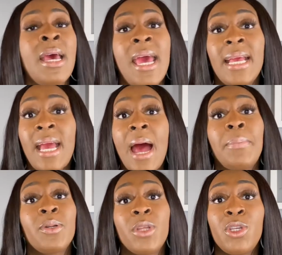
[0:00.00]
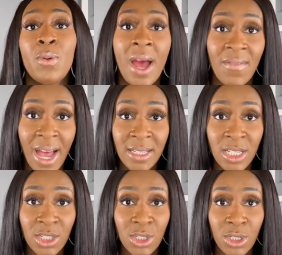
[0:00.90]
and capital that you have
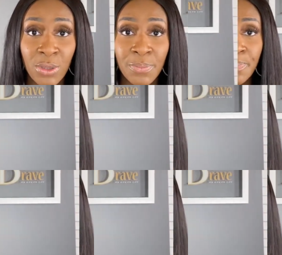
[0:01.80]
access to.